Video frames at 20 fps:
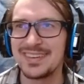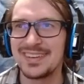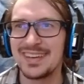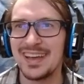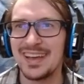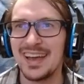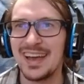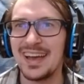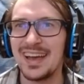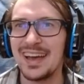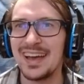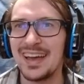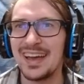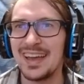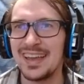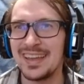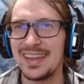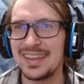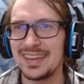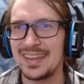
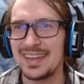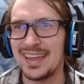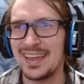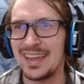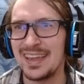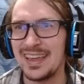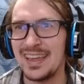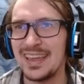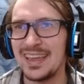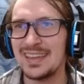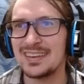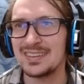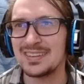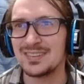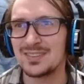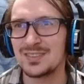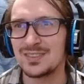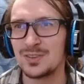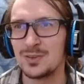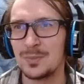I hate it
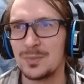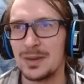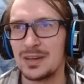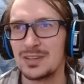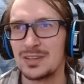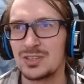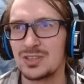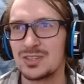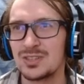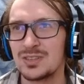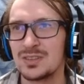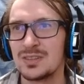so much.